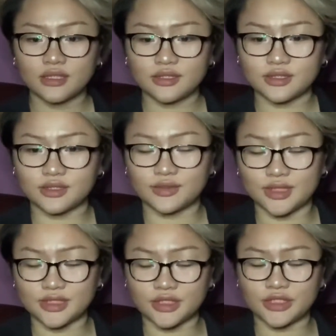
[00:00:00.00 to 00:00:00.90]
So
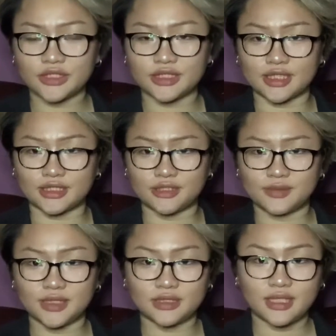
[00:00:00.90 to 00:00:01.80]
insecure
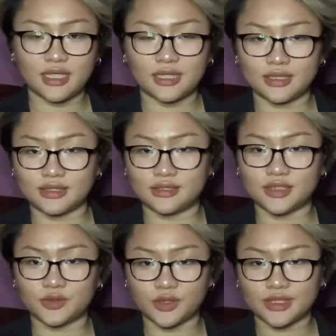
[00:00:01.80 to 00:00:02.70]
attachment and
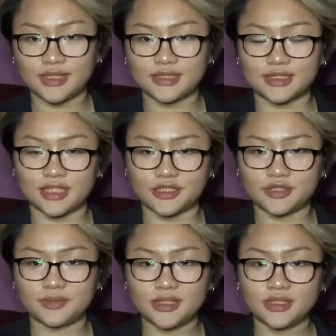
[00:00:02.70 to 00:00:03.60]
disorganized
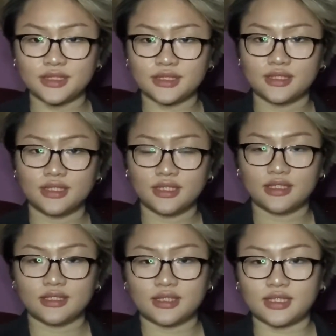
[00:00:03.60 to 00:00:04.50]
attachment
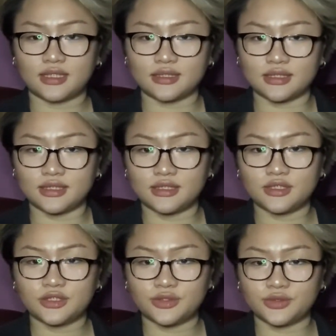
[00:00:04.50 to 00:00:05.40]
can lead
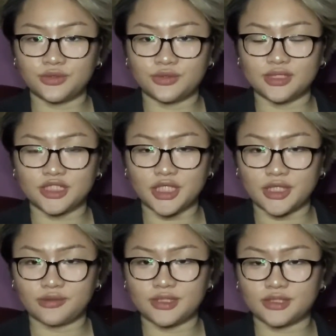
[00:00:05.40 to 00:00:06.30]
to the
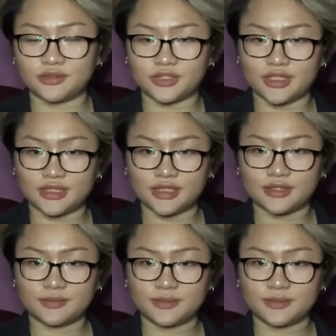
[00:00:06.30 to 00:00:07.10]
child dissociating.